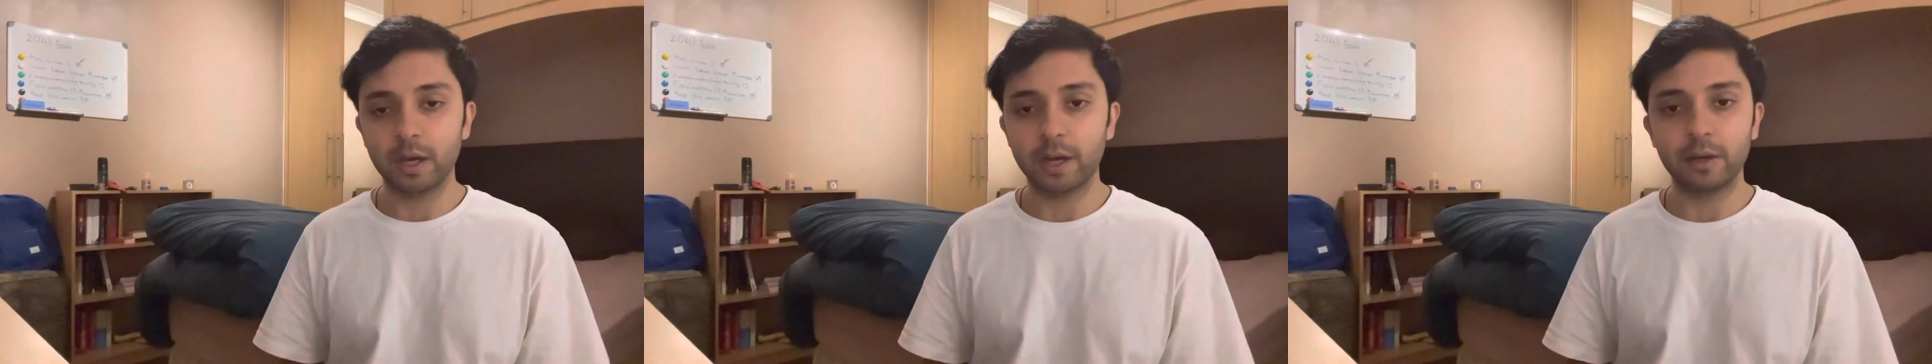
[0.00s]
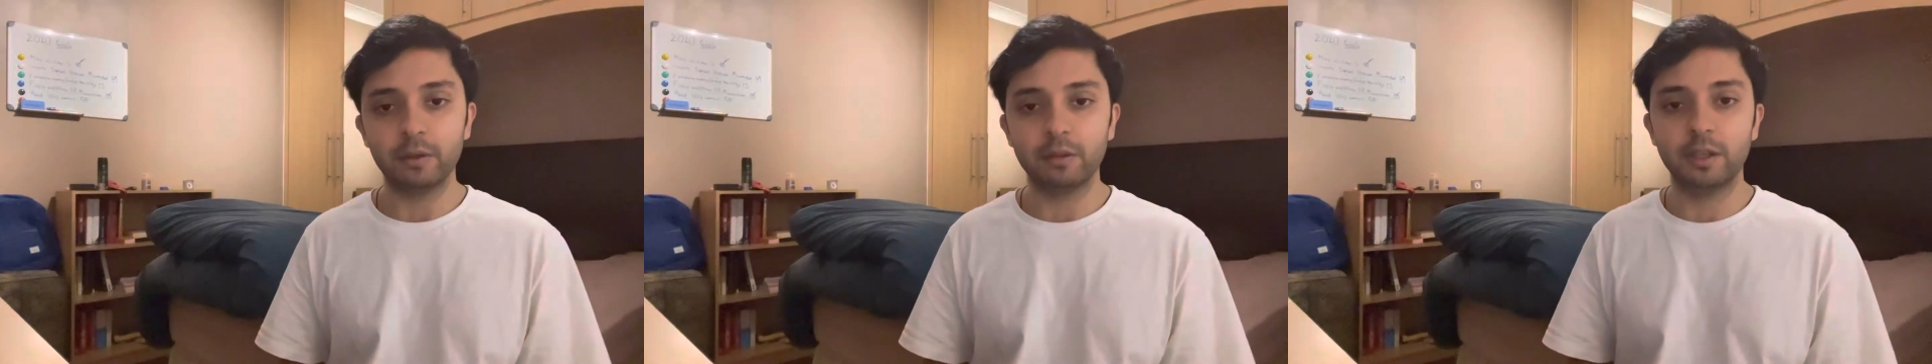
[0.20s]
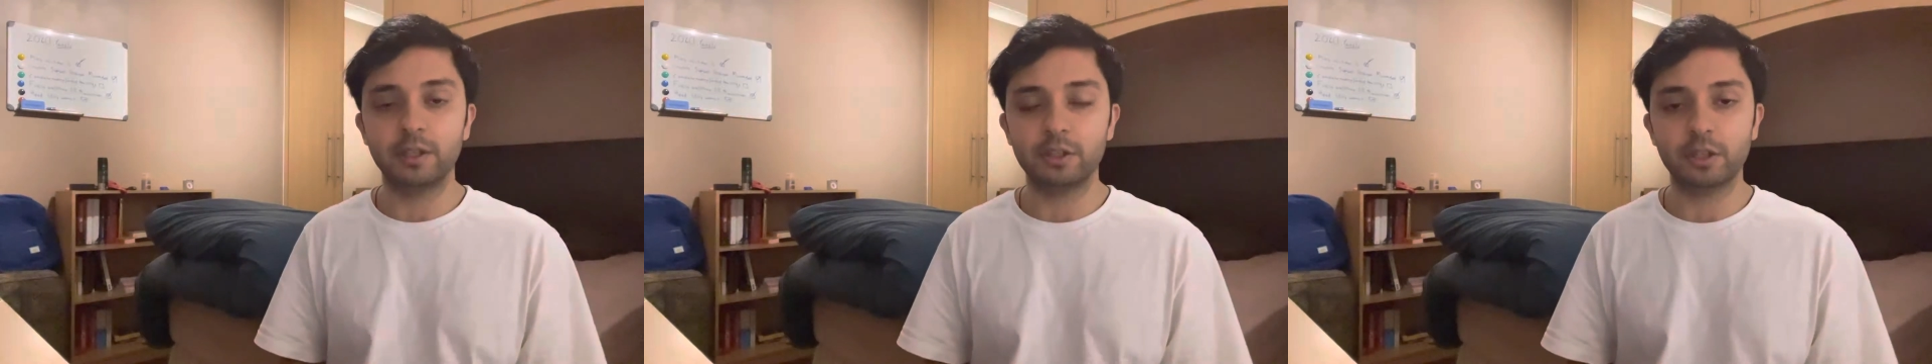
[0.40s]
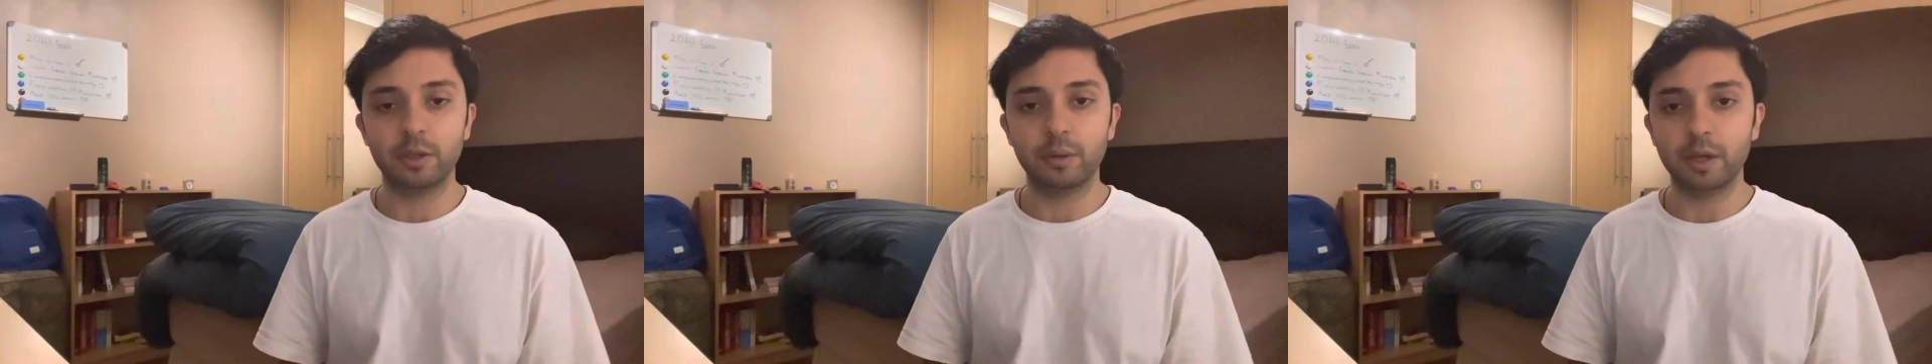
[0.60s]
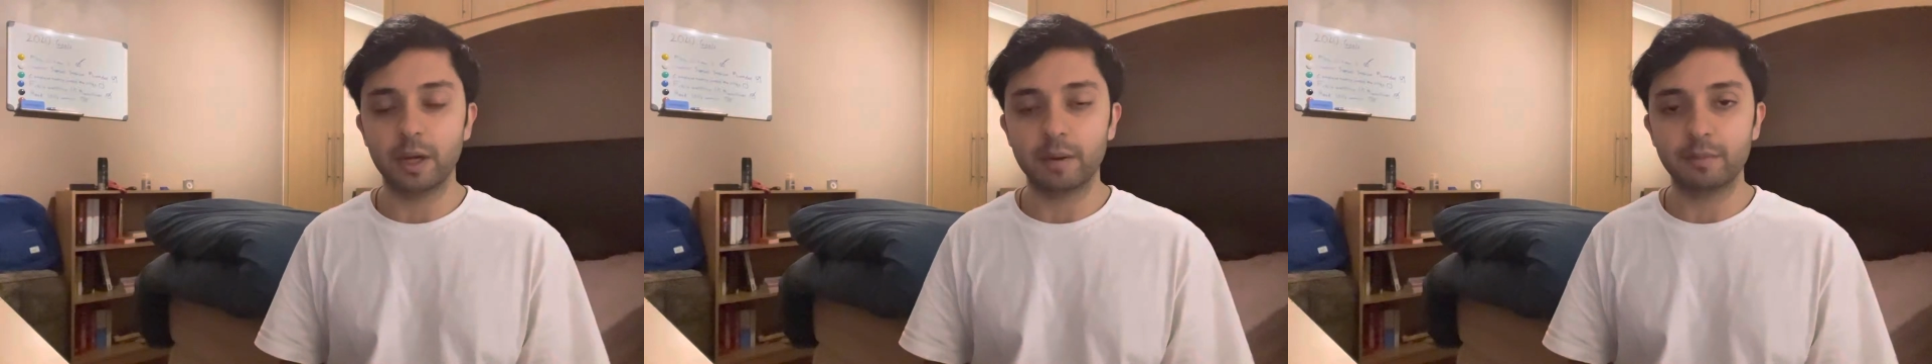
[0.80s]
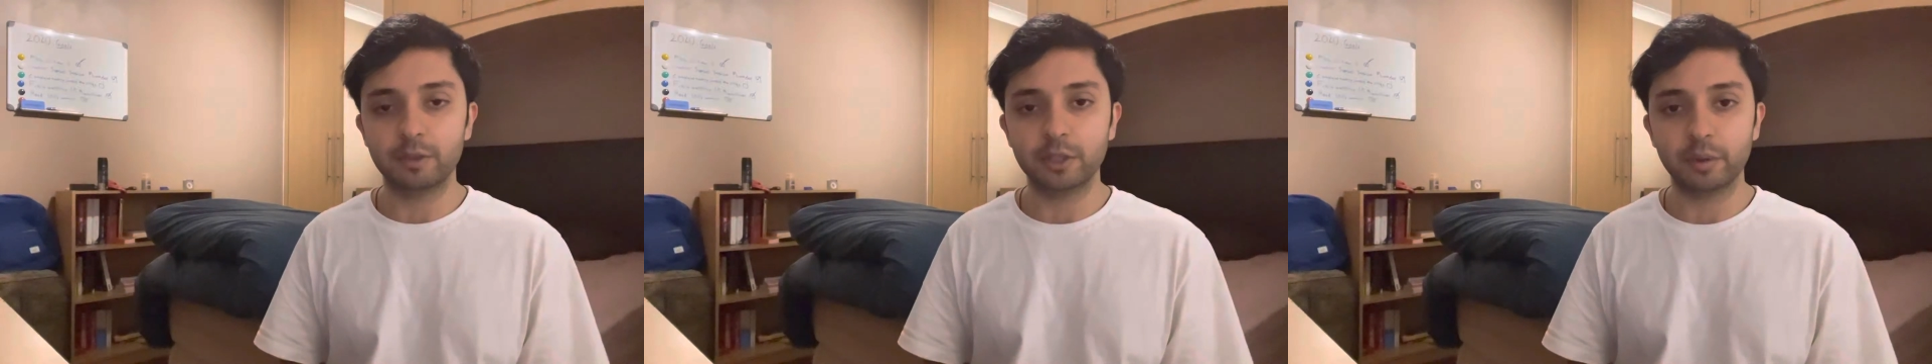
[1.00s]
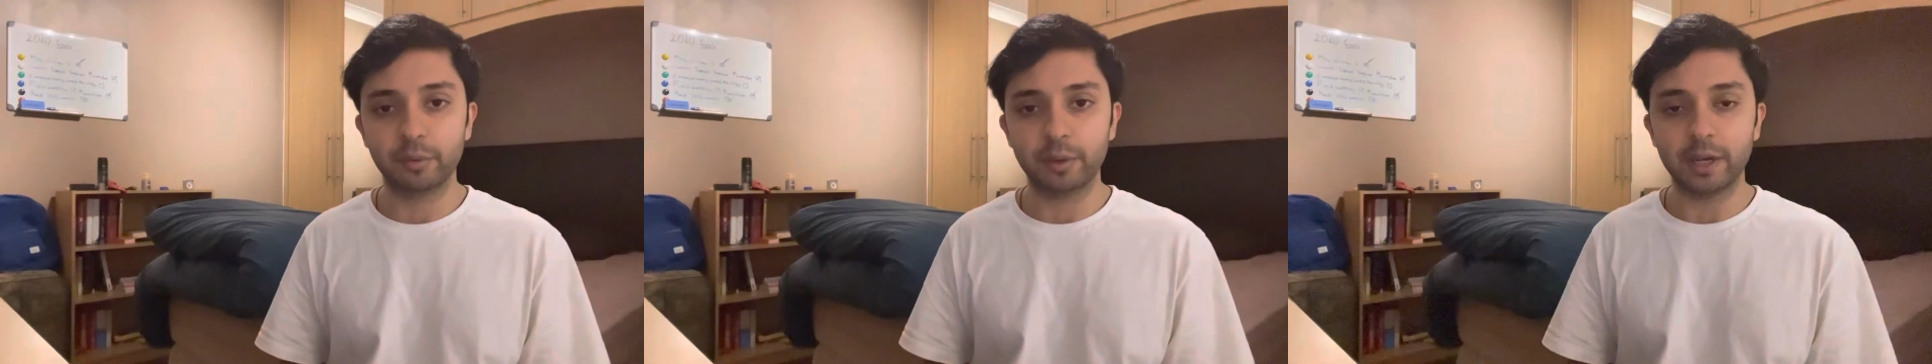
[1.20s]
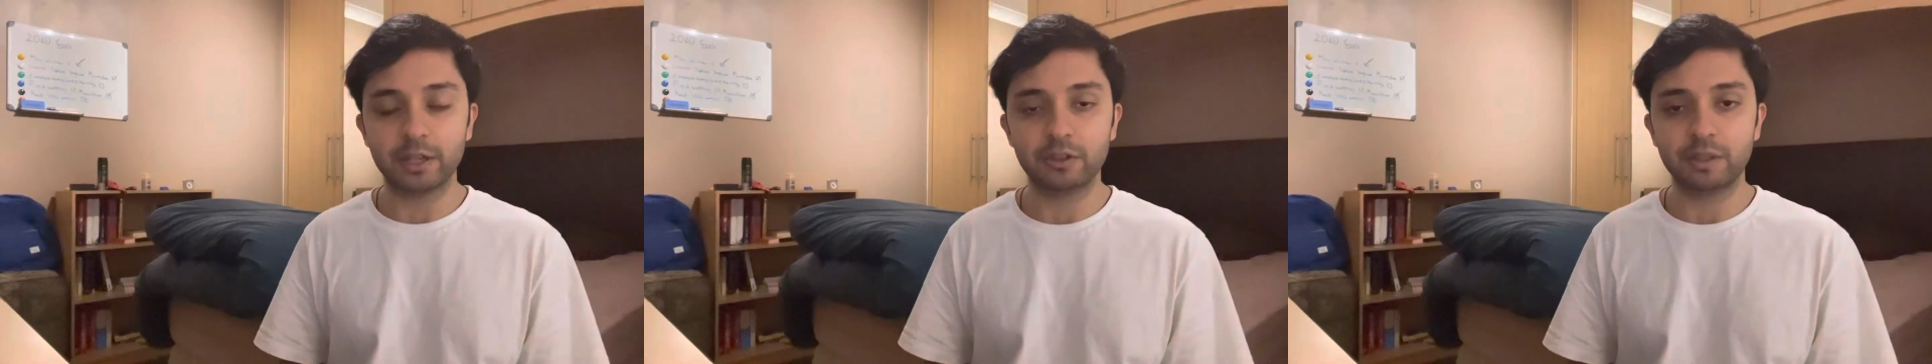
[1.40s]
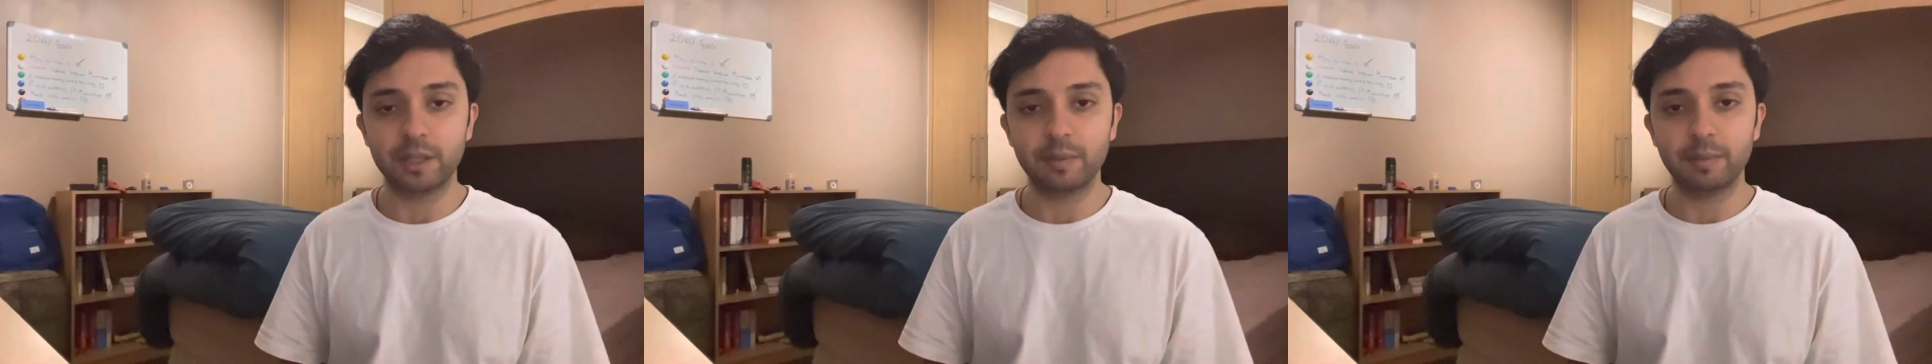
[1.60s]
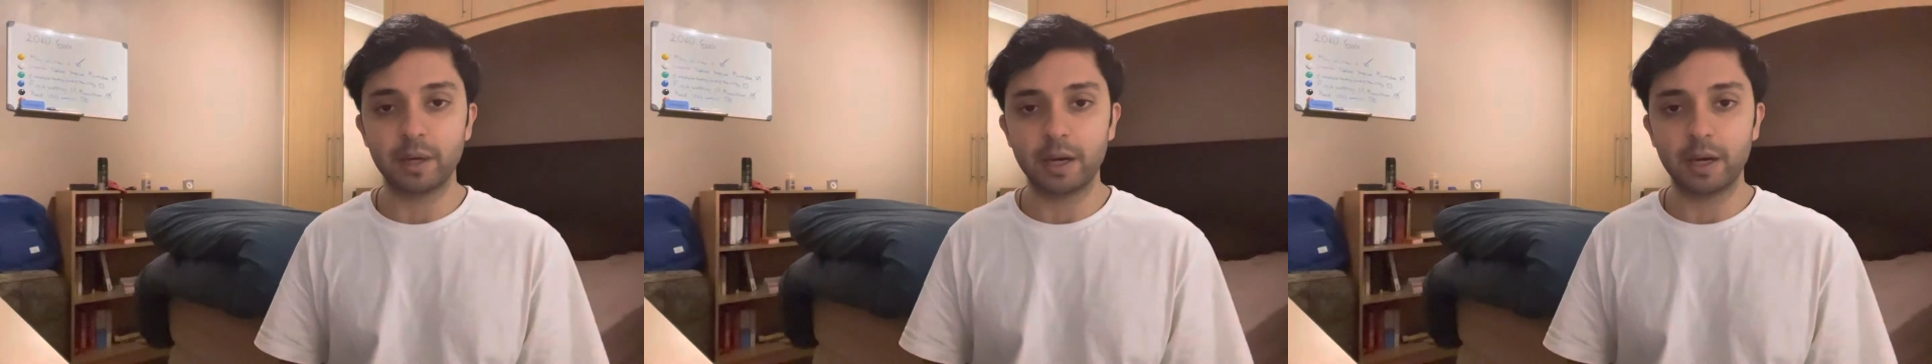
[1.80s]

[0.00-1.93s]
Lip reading: I don't think she would actually